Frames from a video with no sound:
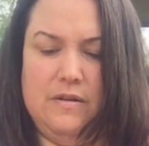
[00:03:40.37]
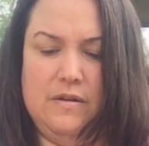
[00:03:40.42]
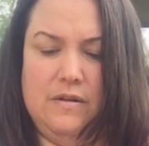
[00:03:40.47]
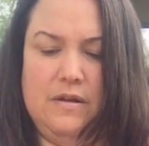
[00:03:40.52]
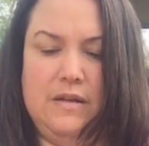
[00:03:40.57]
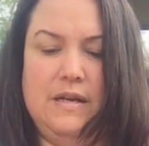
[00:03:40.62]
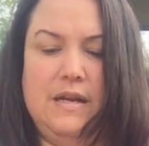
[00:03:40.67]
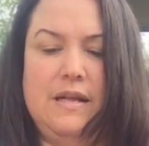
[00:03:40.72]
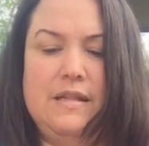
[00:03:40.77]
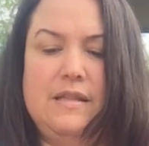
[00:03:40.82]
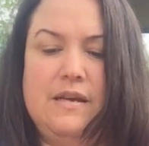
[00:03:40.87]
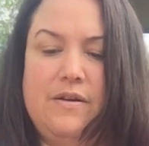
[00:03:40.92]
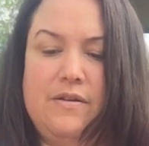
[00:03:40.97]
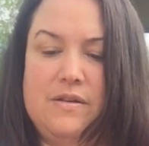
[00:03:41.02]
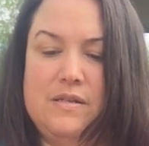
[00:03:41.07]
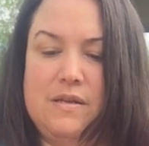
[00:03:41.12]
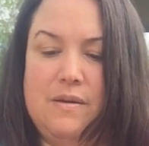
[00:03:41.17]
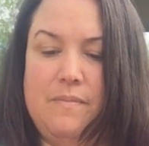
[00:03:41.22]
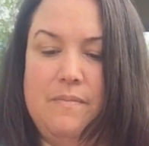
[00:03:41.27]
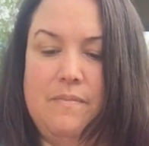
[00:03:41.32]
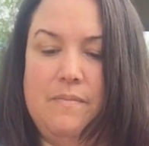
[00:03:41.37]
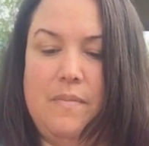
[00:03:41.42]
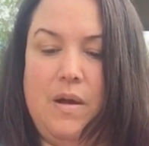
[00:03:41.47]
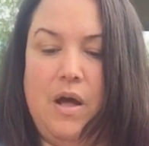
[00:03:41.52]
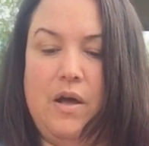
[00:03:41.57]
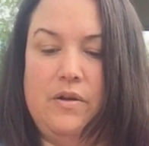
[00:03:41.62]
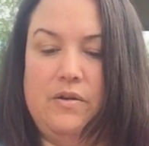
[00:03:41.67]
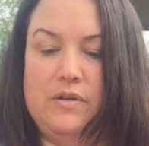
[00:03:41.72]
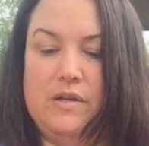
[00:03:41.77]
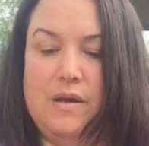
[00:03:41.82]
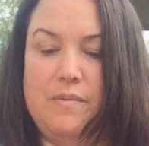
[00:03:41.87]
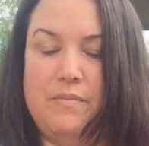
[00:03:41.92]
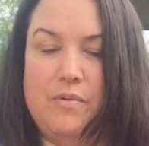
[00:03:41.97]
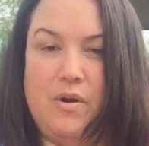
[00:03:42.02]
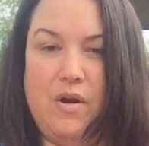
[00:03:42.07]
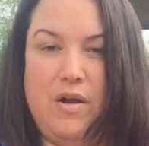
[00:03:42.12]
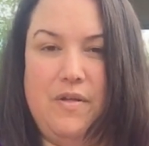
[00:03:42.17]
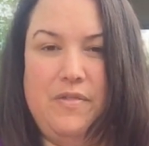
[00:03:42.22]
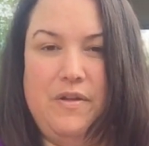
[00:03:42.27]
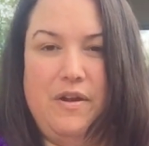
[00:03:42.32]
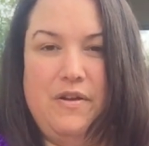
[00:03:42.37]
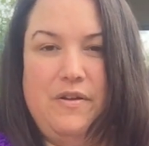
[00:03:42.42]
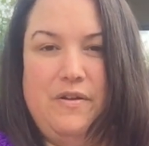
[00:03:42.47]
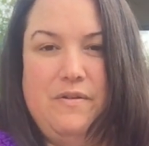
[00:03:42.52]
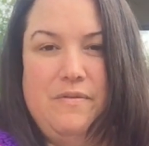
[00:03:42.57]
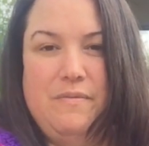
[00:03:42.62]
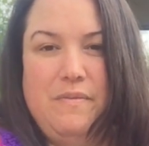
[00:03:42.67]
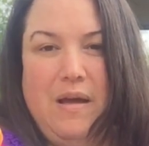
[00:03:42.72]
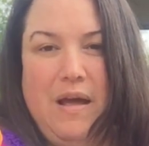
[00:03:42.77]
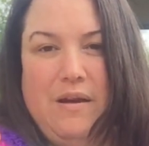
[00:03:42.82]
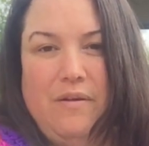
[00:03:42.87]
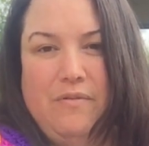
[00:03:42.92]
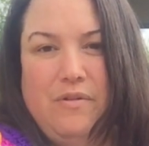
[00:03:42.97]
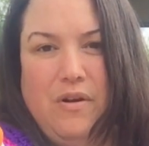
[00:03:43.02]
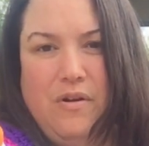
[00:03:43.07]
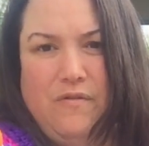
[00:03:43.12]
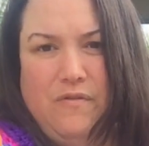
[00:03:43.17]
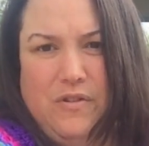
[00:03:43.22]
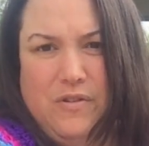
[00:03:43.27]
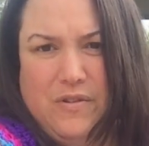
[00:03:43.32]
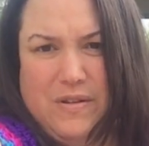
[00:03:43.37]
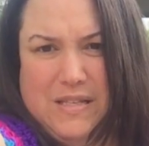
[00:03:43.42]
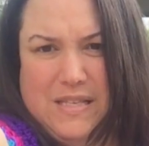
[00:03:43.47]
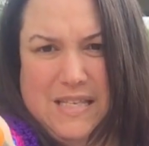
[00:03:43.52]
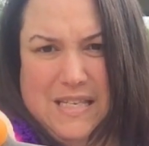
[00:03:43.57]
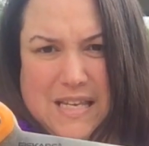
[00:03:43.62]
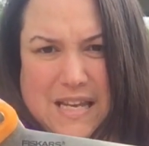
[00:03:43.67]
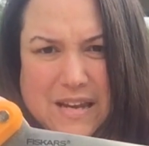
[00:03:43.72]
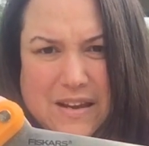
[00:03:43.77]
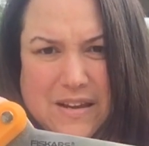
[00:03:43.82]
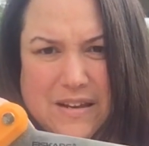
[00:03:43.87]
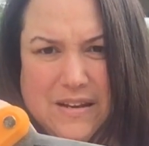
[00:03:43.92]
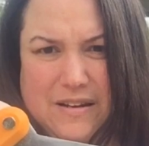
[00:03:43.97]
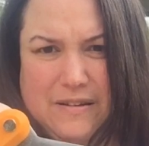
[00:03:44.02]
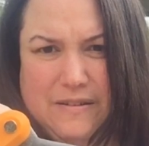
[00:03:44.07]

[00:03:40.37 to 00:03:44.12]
And there's a model number on there. I don't know if you can see it.